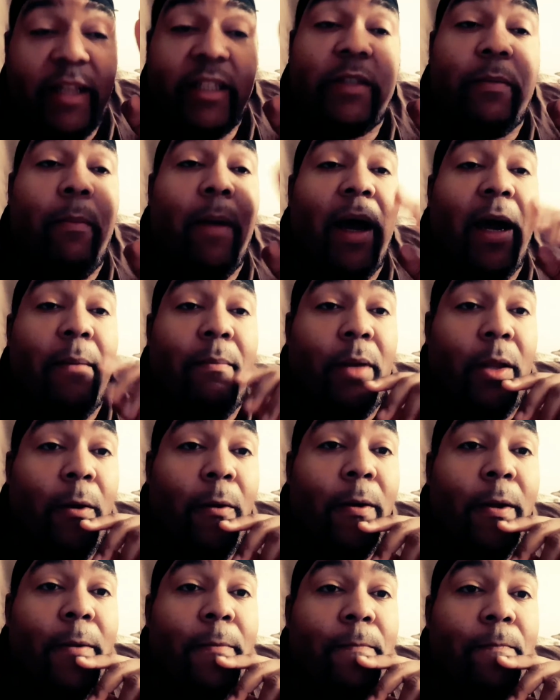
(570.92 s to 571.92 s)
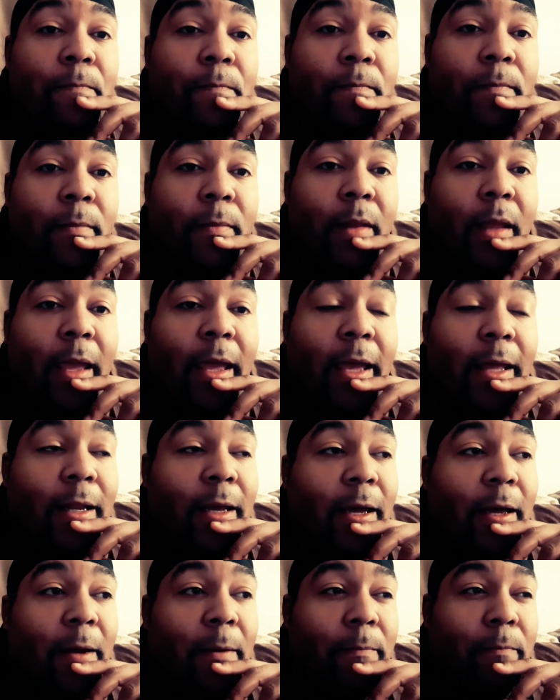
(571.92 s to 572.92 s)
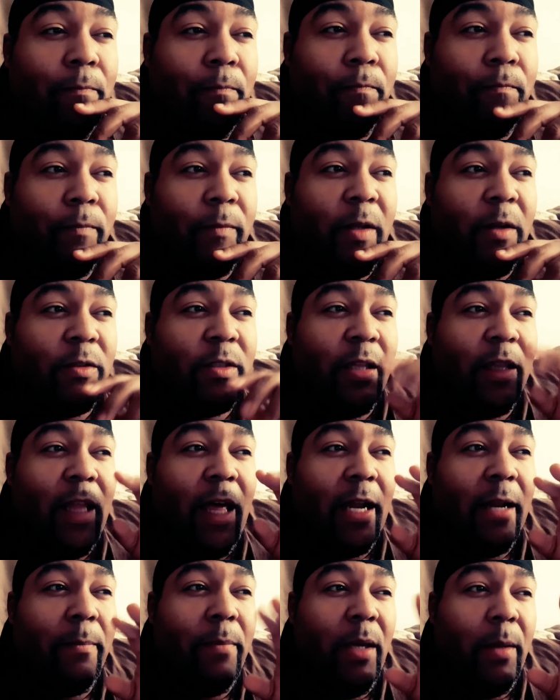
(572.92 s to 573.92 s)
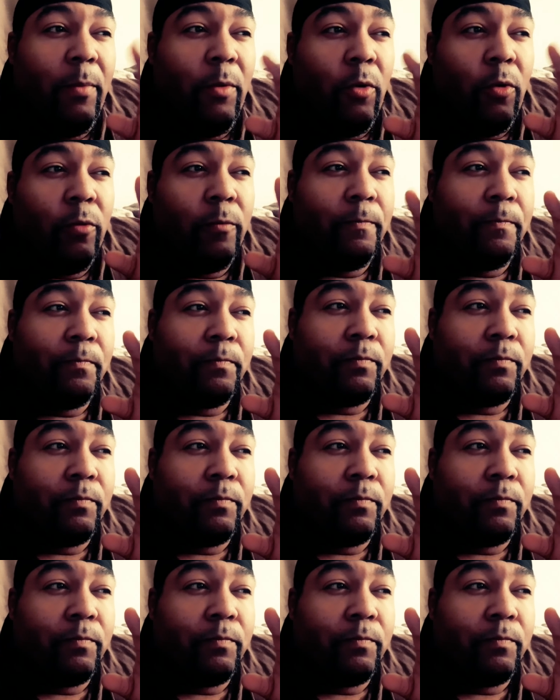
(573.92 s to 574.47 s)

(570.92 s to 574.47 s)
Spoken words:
mind-blowing. And there's a lot of people